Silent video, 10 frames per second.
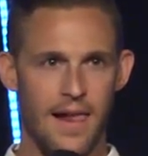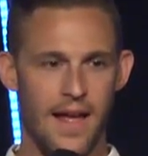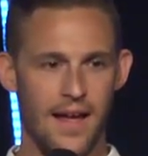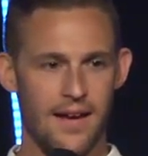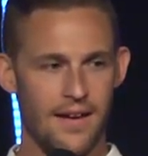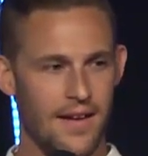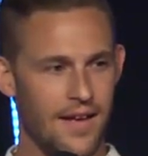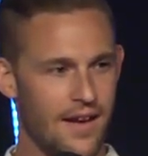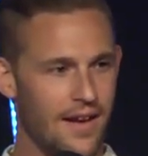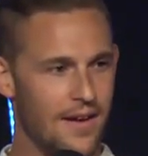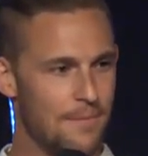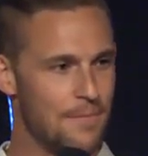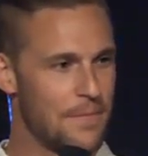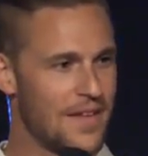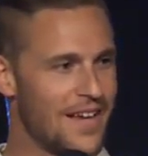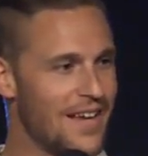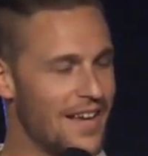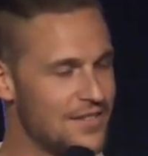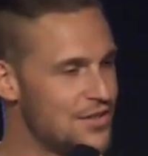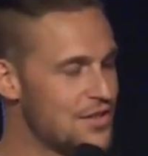And uh, um, it,
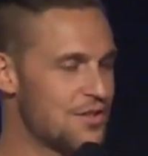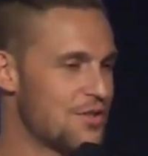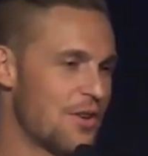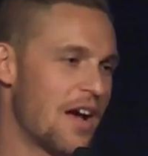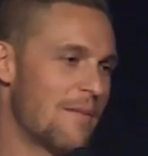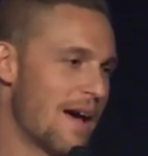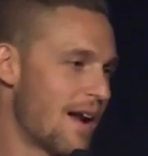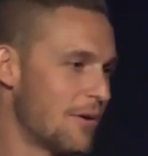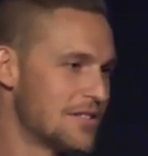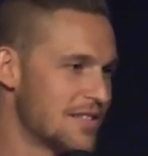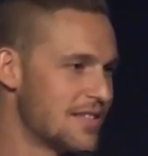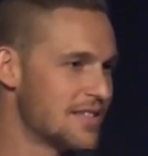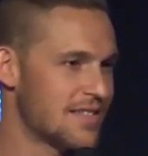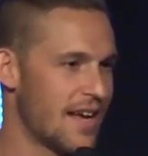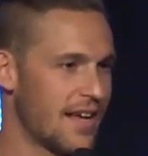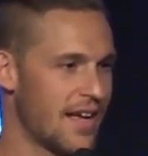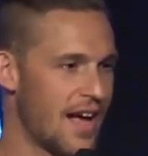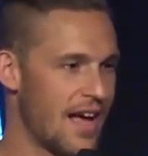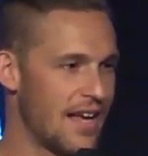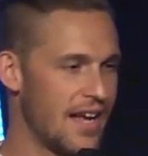just to show you how bad I was at this, like,
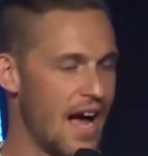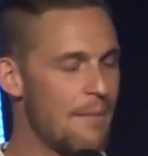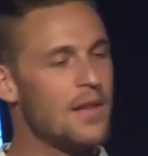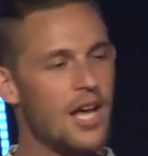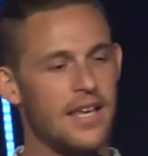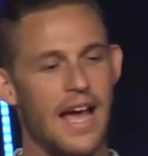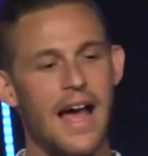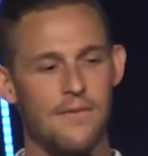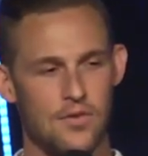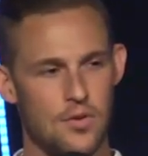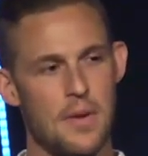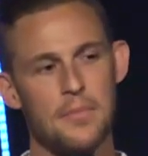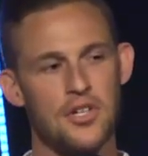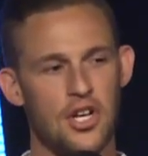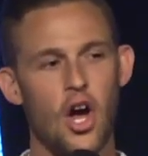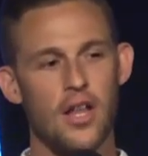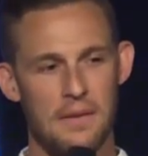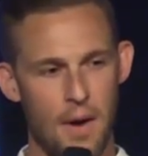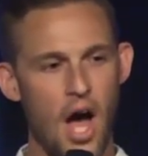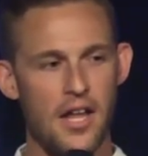I'm lucky I even remembered to call
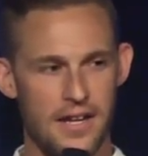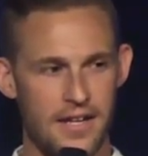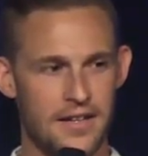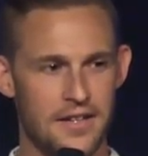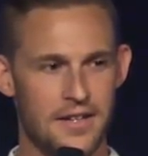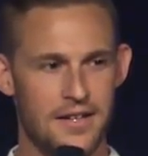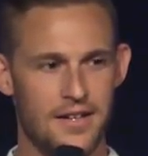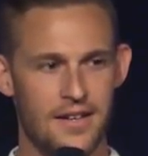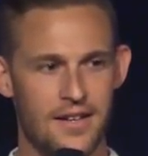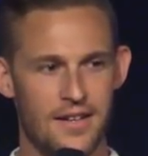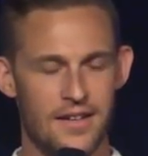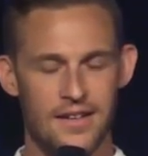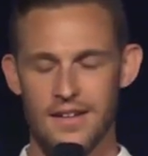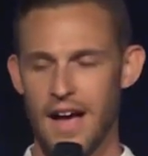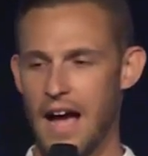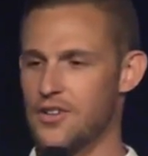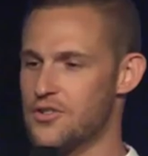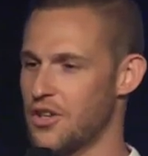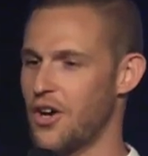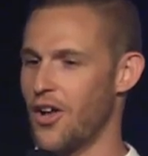it botany. I
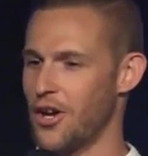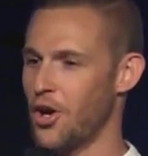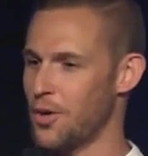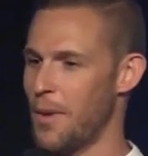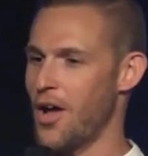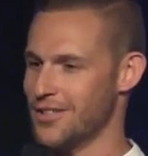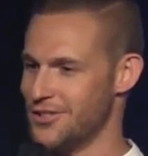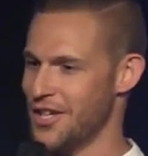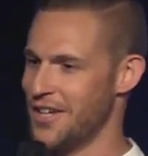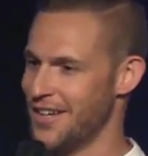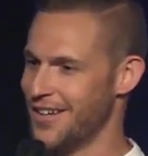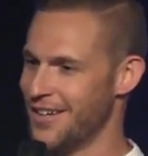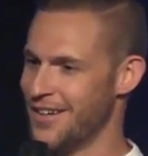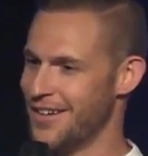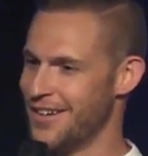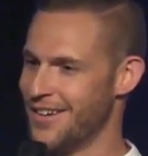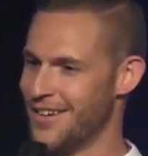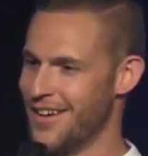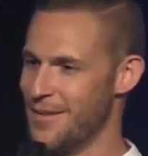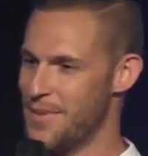usually call it herbology.
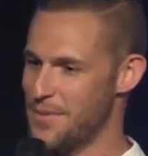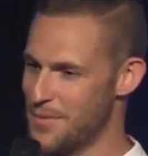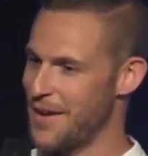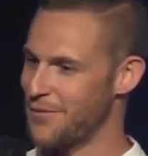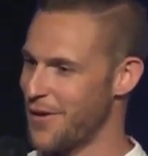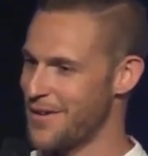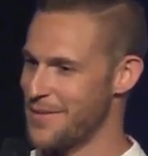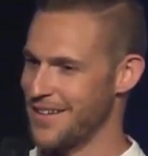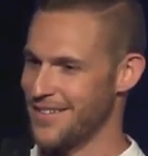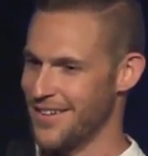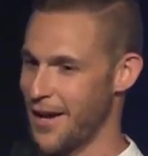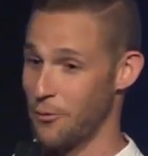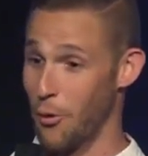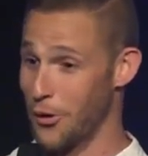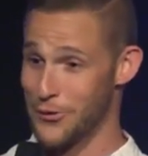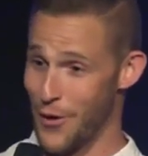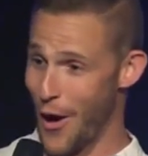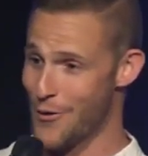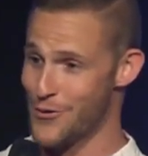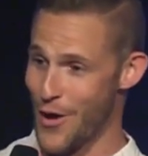And people make fun of me and they're like, What is
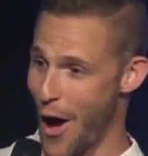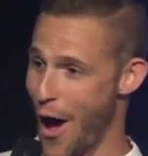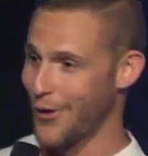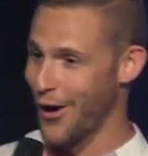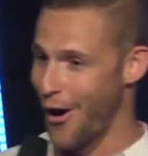that, Zak?